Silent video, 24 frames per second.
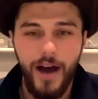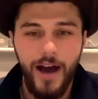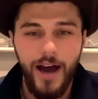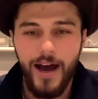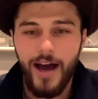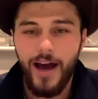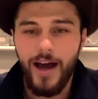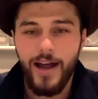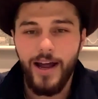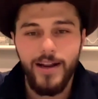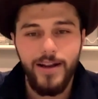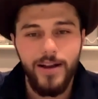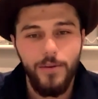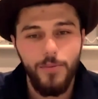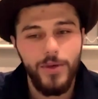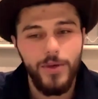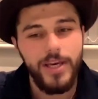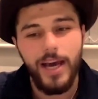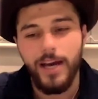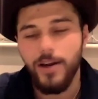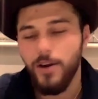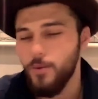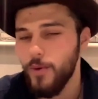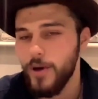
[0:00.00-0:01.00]
And we
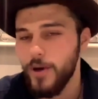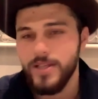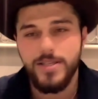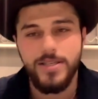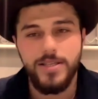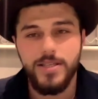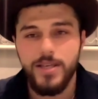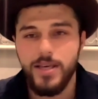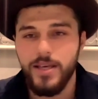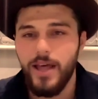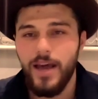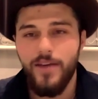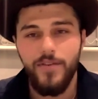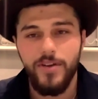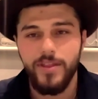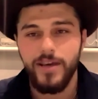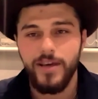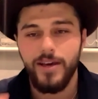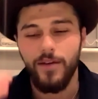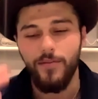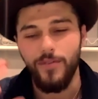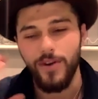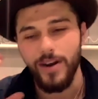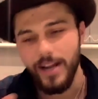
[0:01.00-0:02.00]
cannot wait to see
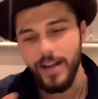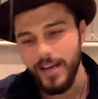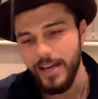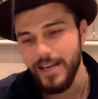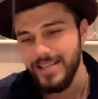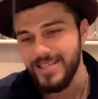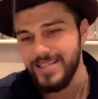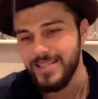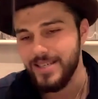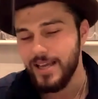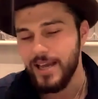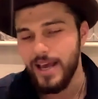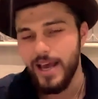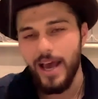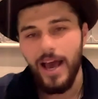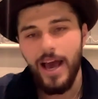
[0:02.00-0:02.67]
everything get released.